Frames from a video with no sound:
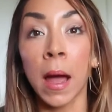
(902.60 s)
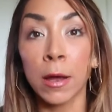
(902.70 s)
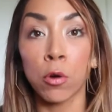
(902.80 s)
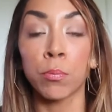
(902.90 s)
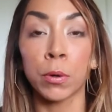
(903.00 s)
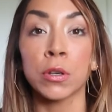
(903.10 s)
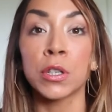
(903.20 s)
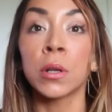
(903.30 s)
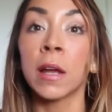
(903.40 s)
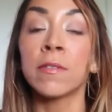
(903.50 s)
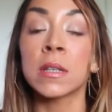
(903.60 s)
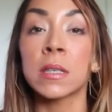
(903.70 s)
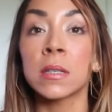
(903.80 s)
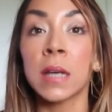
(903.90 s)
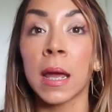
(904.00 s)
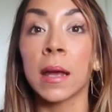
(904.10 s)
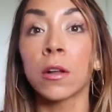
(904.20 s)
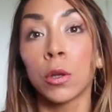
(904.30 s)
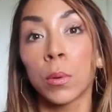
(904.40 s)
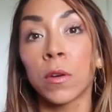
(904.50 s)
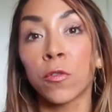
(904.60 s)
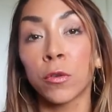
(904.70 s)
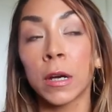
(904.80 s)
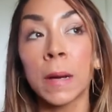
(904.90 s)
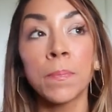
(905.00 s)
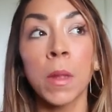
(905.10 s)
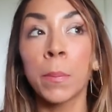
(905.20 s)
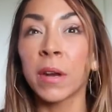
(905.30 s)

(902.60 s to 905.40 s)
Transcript: my own personal life to stay gluten free